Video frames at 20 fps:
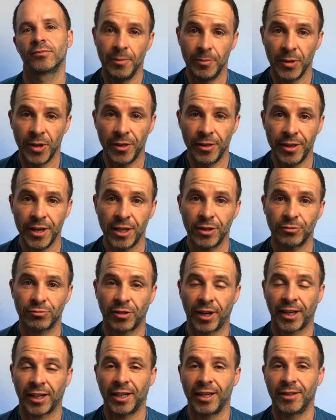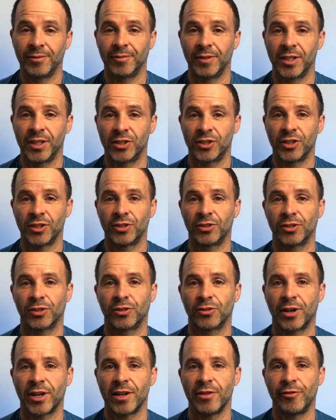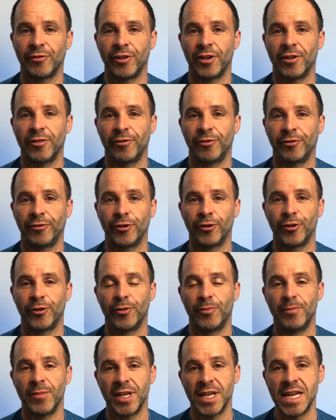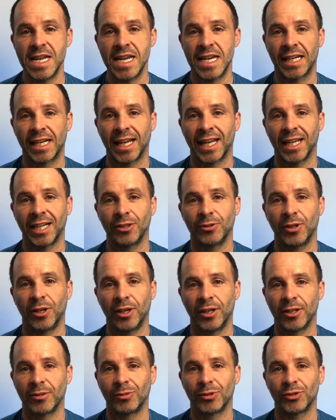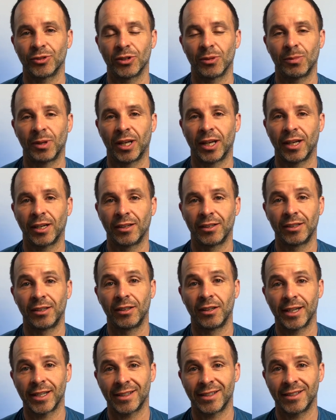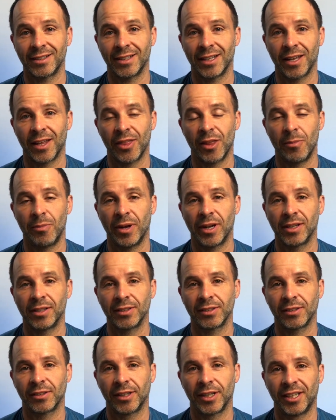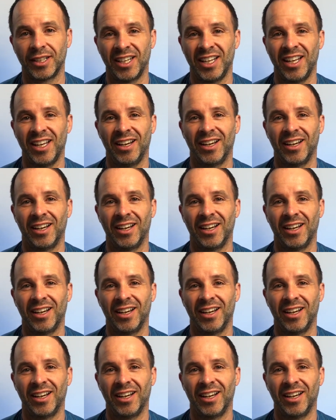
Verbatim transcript: But this racket is just a great fit for me and how I want to play. I like to sit at the baseline.